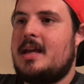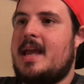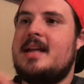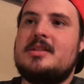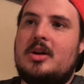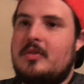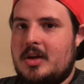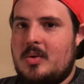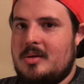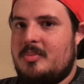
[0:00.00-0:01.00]
He hands it over
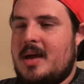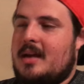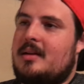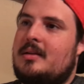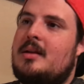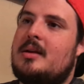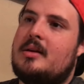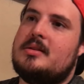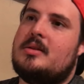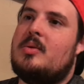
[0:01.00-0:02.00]
to Quentin Beck,
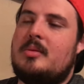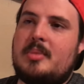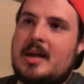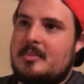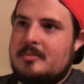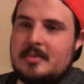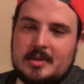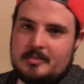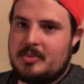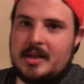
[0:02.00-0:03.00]
because Quentin Beck
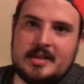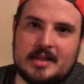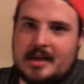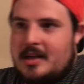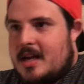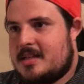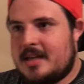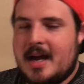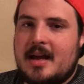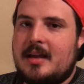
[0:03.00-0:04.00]
plays like a nice
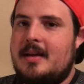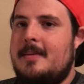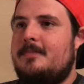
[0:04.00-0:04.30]
guy,